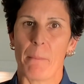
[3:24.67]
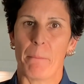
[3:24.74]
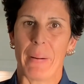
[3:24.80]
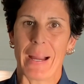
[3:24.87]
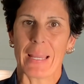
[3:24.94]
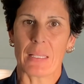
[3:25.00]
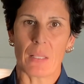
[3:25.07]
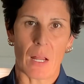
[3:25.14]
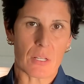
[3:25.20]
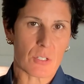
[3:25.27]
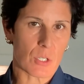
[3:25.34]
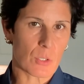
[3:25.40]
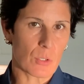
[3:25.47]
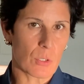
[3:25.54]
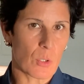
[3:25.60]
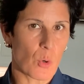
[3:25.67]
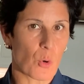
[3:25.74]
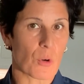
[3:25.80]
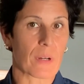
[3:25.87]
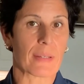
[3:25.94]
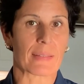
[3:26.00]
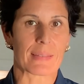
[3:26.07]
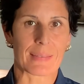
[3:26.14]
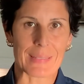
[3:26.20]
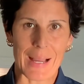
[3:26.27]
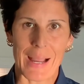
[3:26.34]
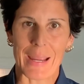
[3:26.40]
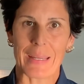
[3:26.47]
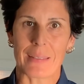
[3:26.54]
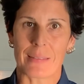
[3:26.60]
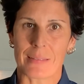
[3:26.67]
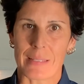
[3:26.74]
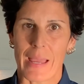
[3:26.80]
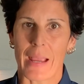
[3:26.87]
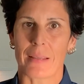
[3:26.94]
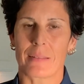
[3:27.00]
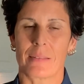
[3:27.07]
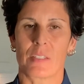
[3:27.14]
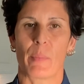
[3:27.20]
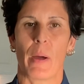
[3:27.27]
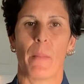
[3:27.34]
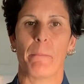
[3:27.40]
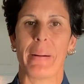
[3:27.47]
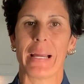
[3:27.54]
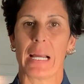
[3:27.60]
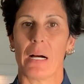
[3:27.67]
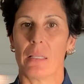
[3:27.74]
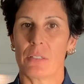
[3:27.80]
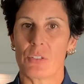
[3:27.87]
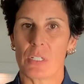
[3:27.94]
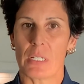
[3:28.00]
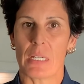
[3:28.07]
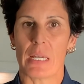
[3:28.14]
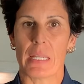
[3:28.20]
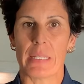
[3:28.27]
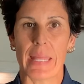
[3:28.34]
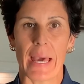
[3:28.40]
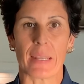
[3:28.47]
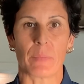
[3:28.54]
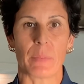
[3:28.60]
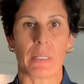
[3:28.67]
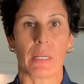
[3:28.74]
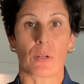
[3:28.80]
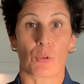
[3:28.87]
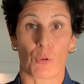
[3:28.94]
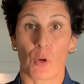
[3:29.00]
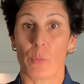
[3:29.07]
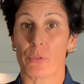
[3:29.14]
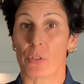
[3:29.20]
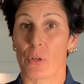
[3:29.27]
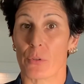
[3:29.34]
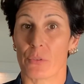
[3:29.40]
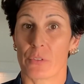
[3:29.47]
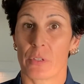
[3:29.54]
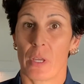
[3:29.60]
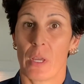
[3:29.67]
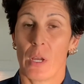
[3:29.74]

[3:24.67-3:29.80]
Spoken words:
biological or assigned sex is about biology, anatomy, and chromosomes,